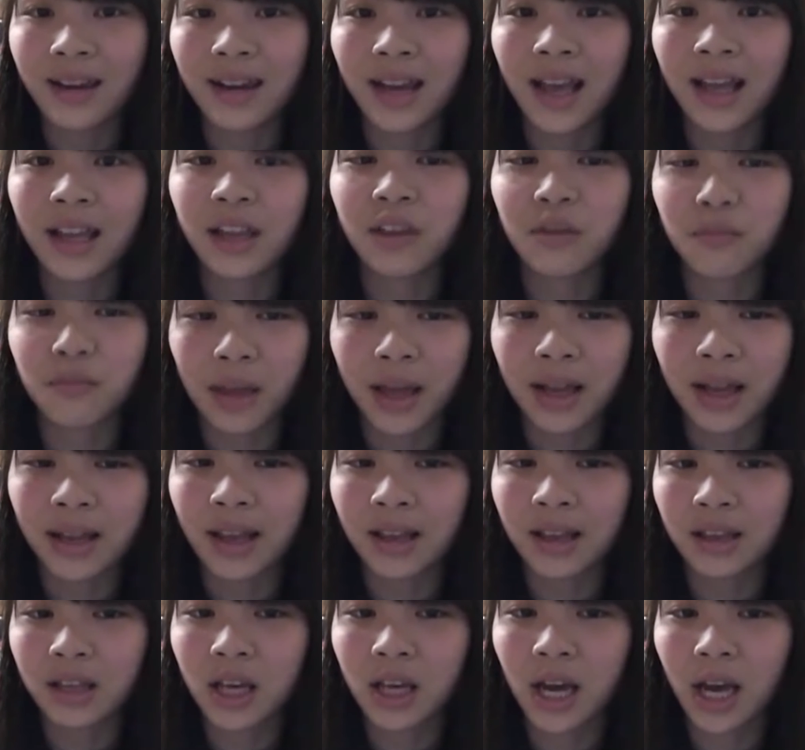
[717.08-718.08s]
Unlike the
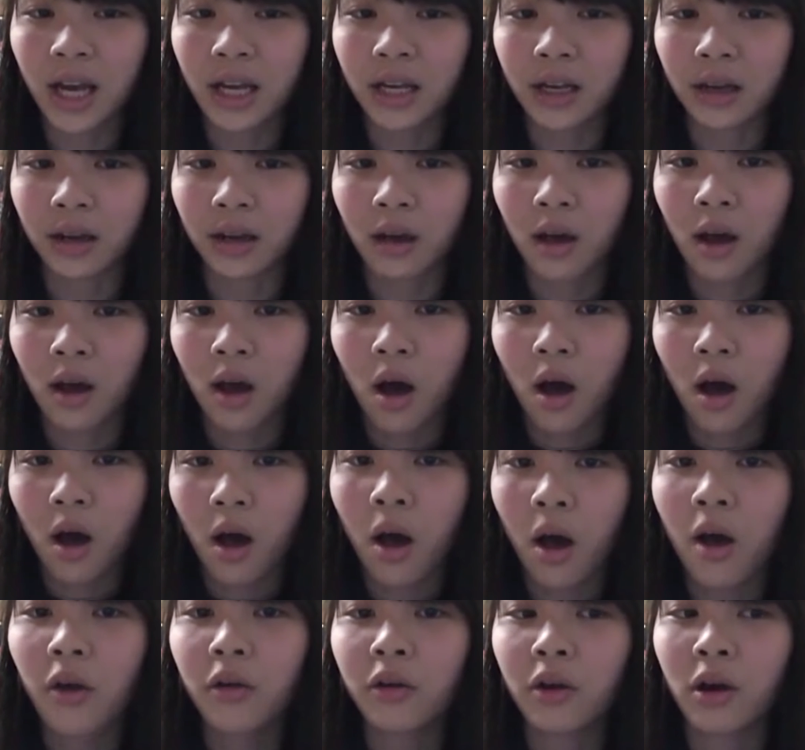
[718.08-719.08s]
mainland China,
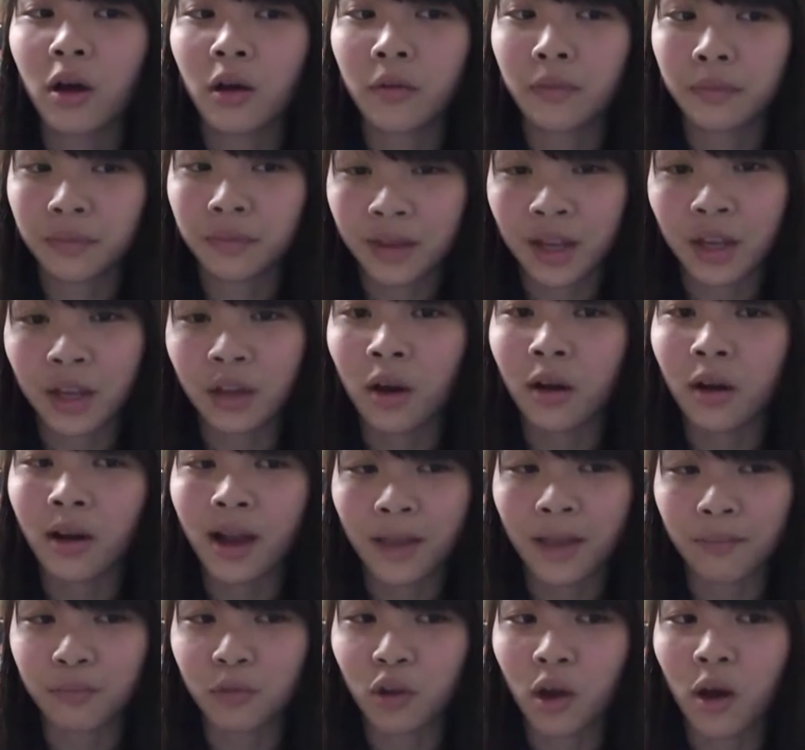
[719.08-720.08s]
Hong Kong did
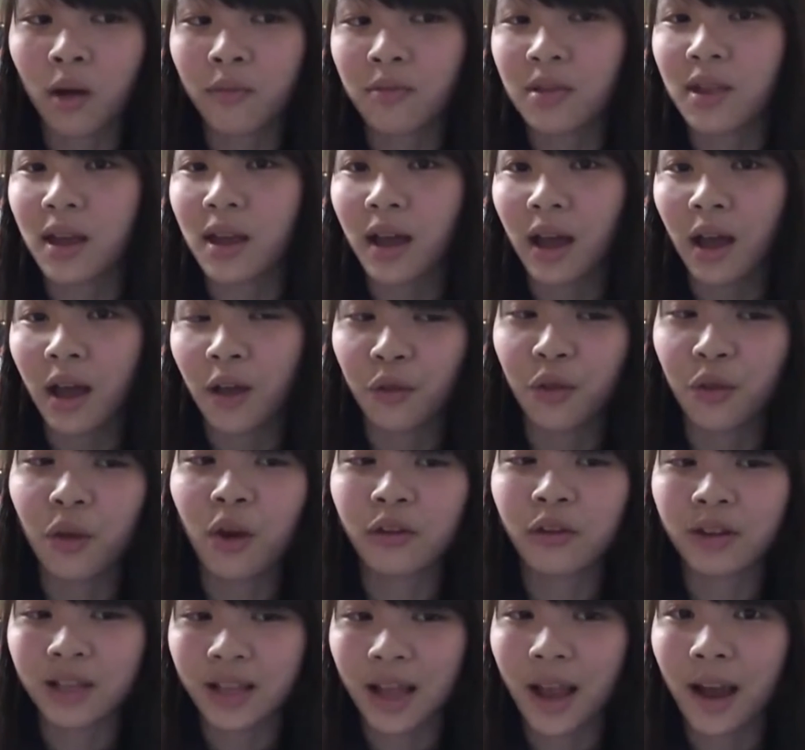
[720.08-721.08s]
not adopt
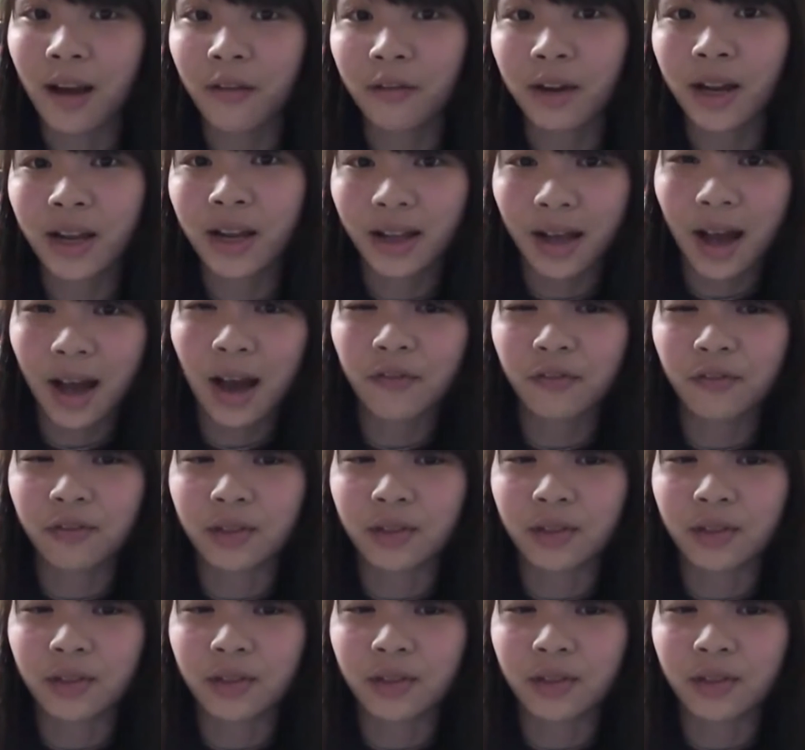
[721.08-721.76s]
authoritarian